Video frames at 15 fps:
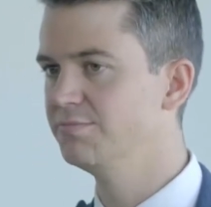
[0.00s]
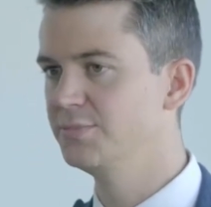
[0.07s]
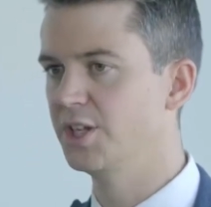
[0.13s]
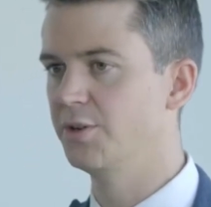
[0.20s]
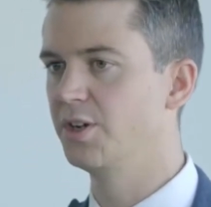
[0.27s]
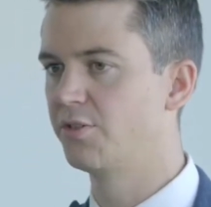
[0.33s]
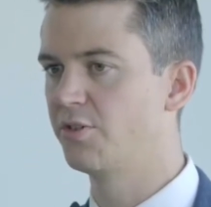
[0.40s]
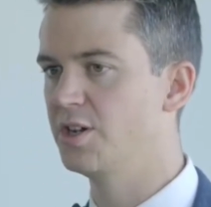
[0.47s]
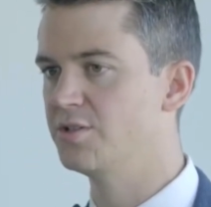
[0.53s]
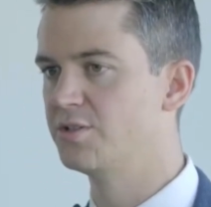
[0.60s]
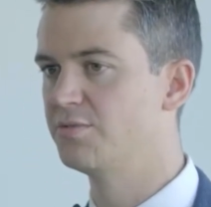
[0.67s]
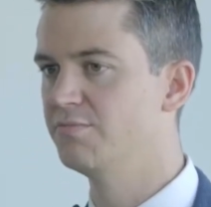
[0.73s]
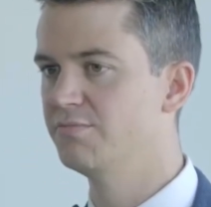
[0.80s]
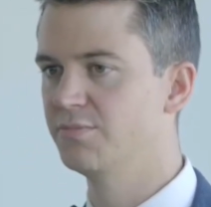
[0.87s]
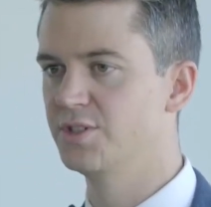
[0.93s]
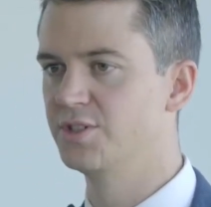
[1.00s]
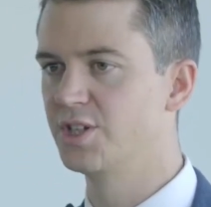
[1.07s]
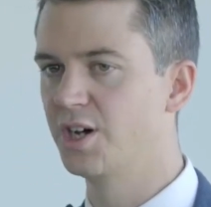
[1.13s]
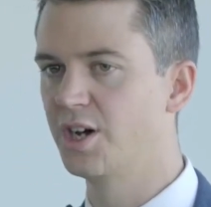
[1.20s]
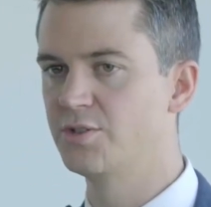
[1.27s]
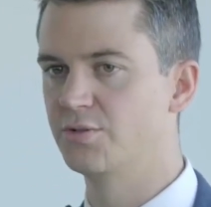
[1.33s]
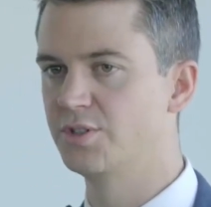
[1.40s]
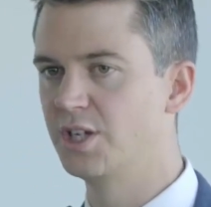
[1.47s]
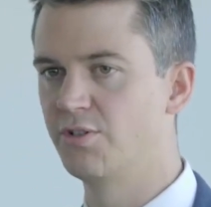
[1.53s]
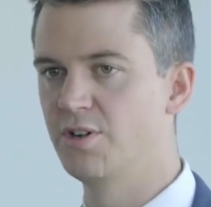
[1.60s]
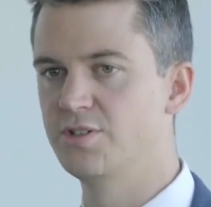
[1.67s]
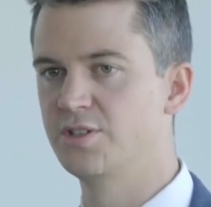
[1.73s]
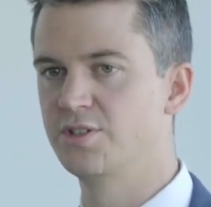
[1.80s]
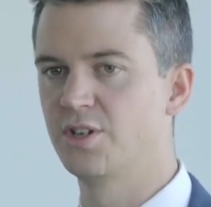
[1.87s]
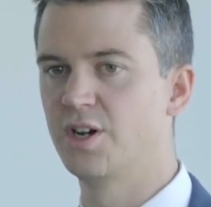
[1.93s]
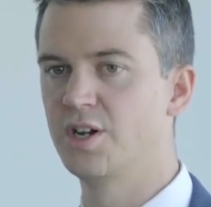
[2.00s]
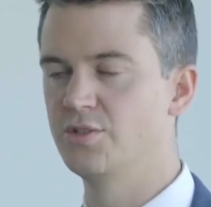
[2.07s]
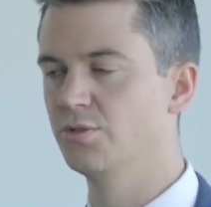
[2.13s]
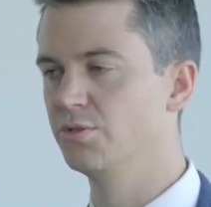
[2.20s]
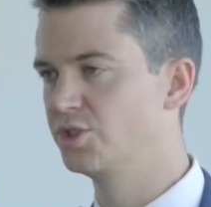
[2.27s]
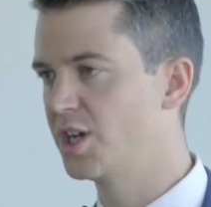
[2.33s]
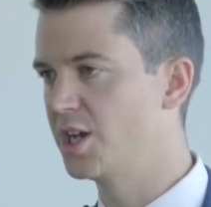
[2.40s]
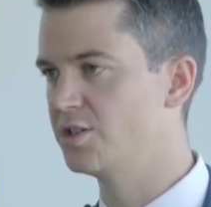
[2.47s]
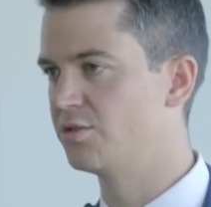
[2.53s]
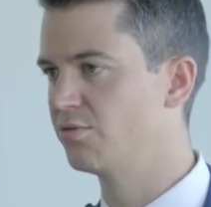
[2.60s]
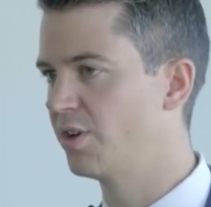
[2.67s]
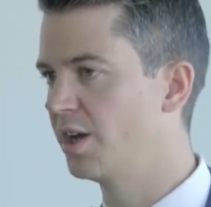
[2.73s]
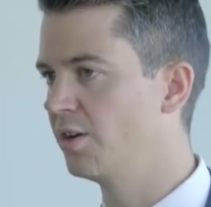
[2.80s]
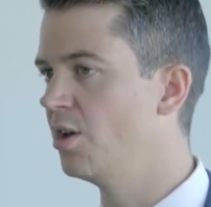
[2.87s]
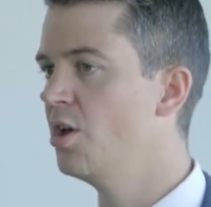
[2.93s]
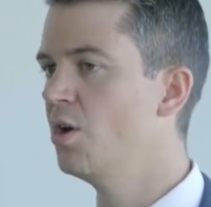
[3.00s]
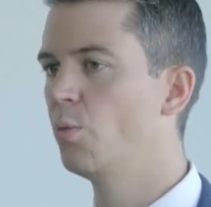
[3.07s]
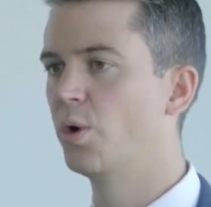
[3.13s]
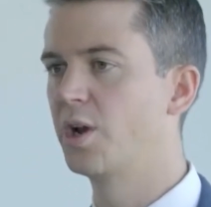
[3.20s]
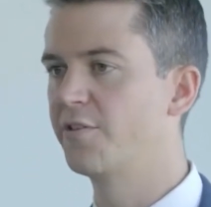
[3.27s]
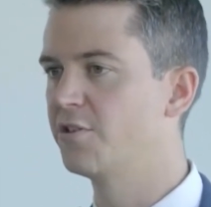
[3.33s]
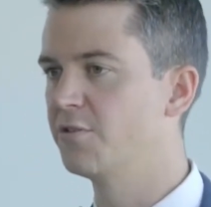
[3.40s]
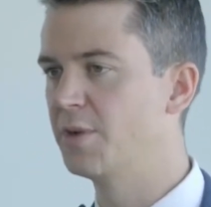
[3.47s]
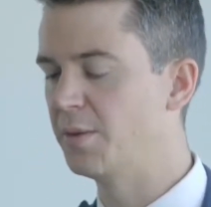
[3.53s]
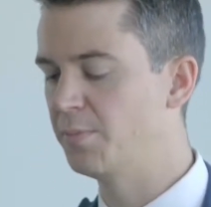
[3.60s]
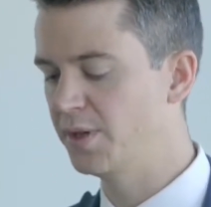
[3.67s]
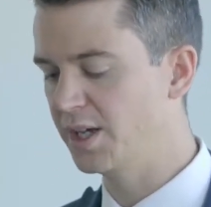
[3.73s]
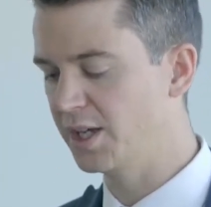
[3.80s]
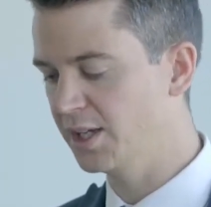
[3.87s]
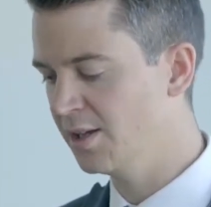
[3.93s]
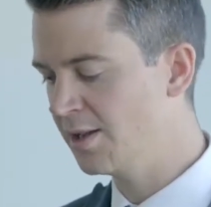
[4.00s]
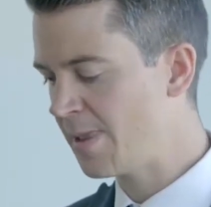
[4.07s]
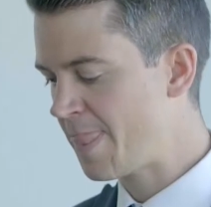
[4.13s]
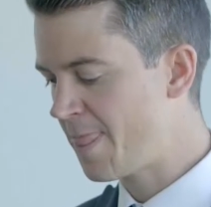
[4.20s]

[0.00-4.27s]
increase the size or decrease the size or change the rent, whatever it may be,